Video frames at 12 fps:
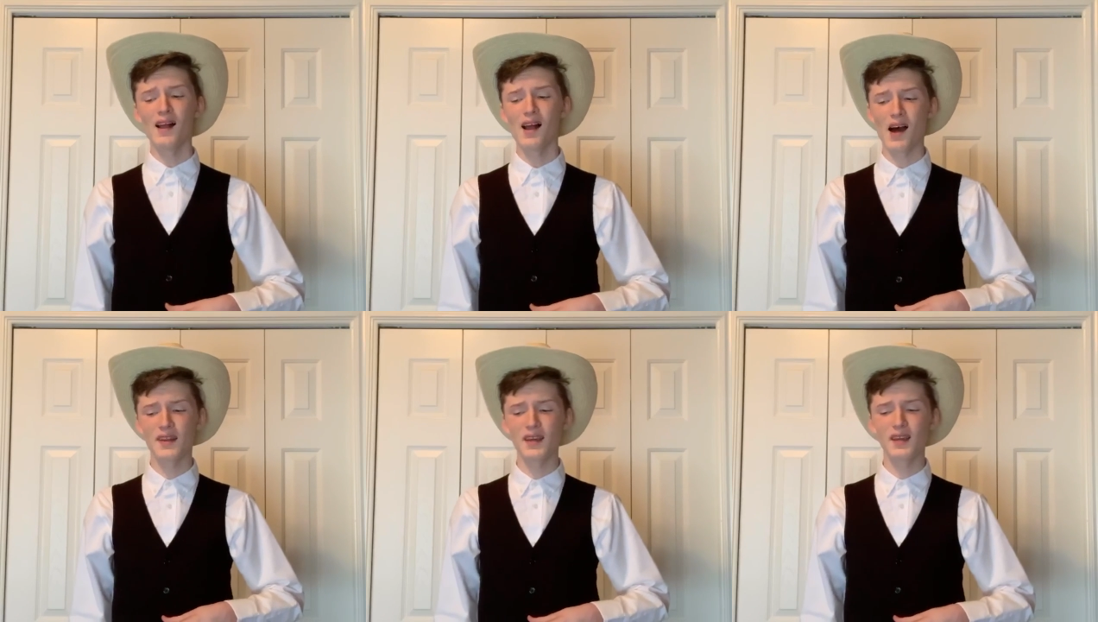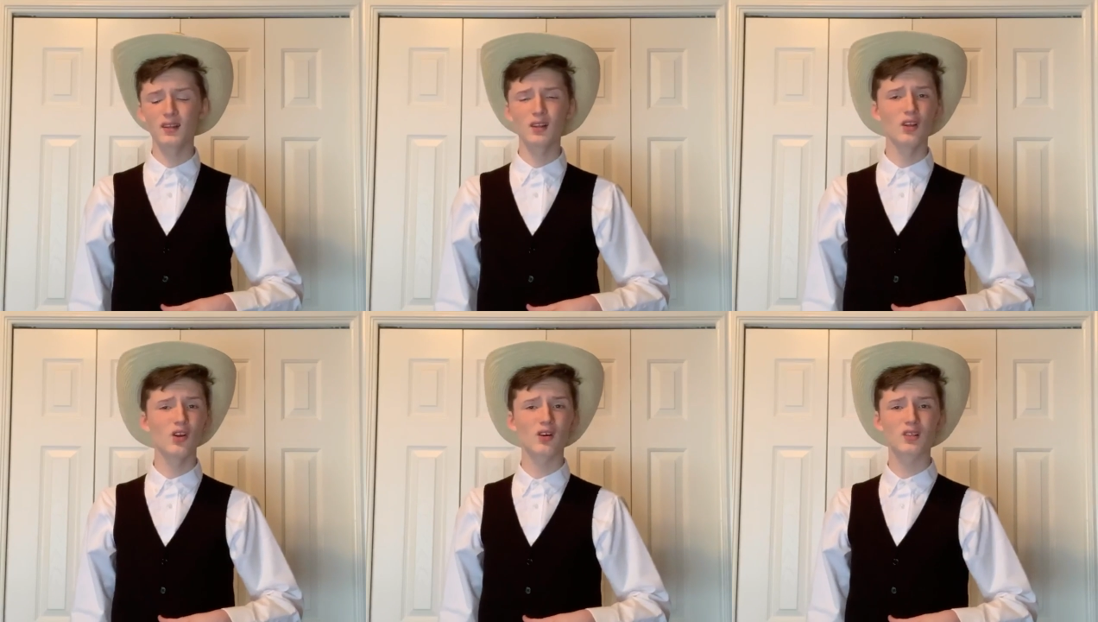and it
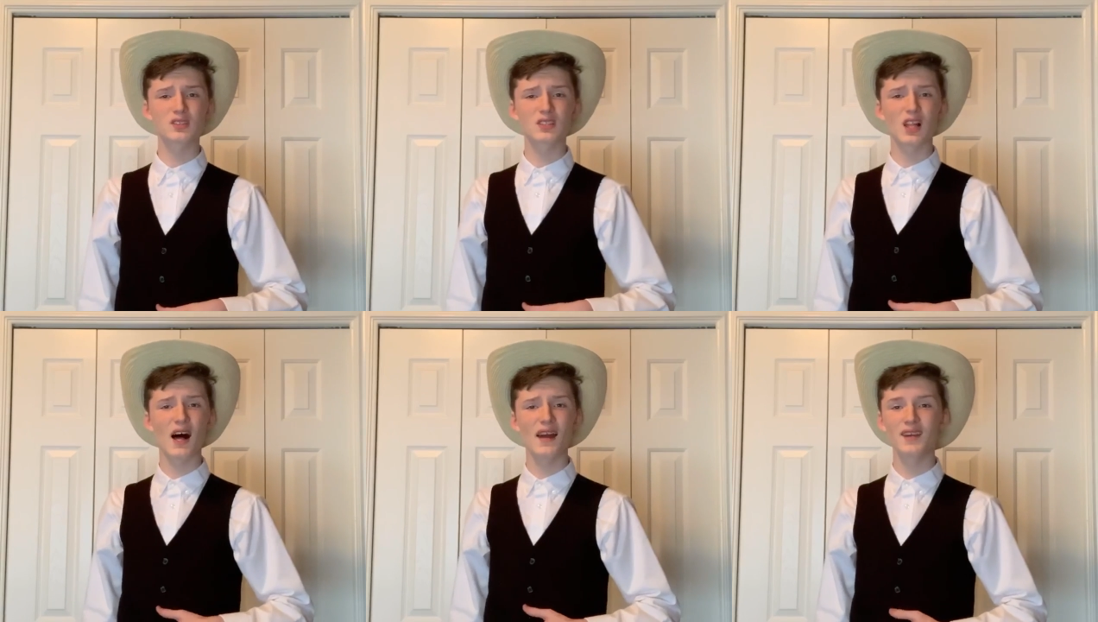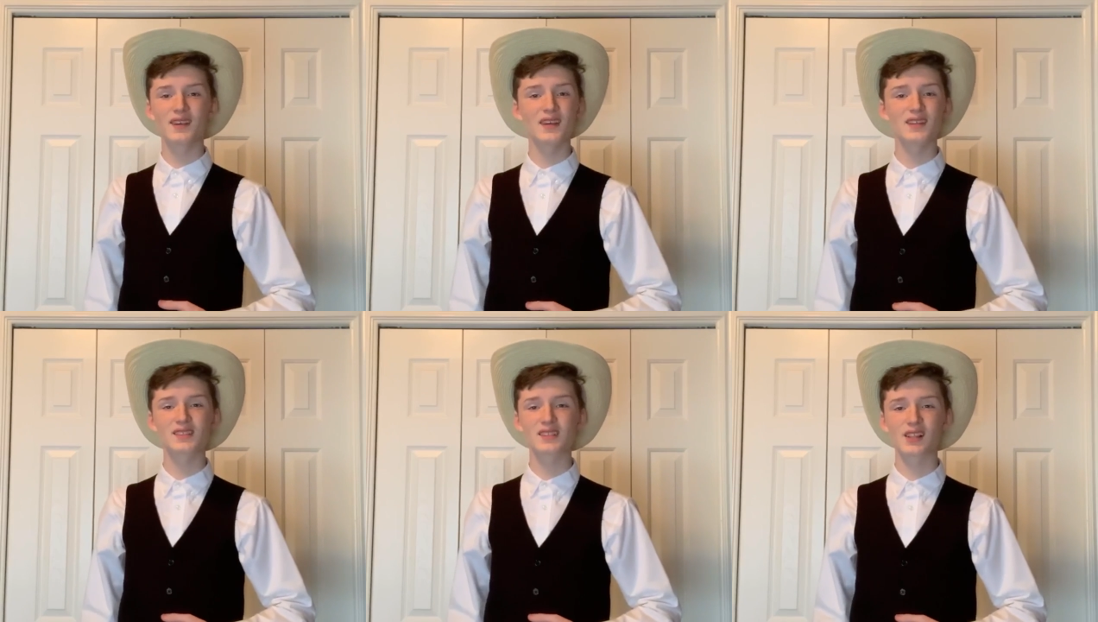looks like
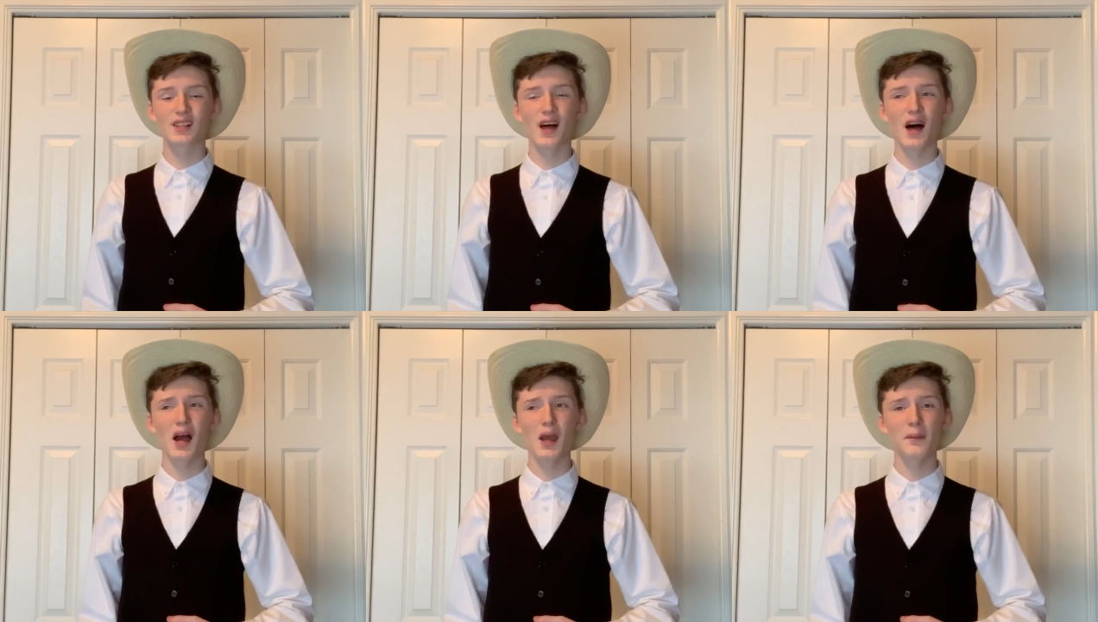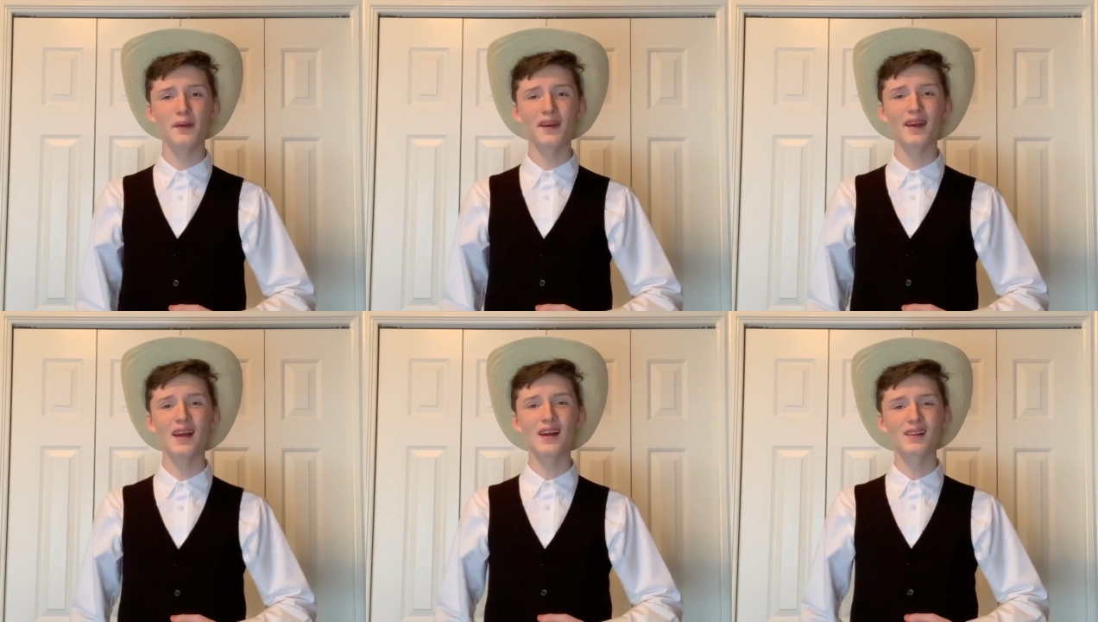it's climbing